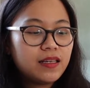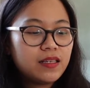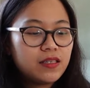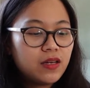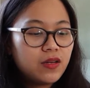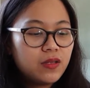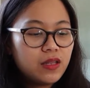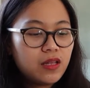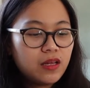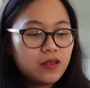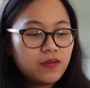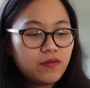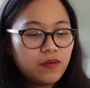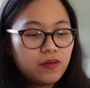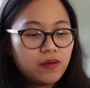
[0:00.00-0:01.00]
So
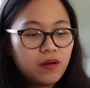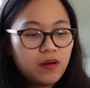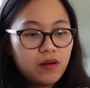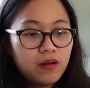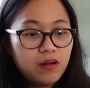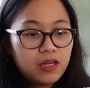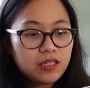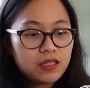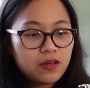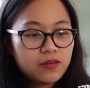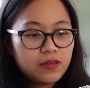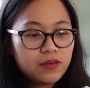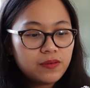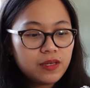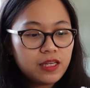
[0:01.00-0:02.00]
thoughtful. Oh, this is
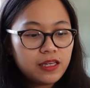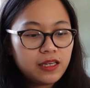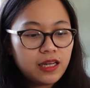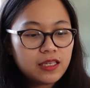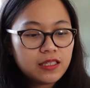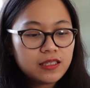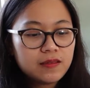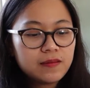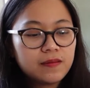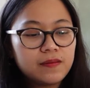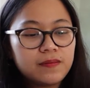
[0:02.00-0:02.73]
also really nice.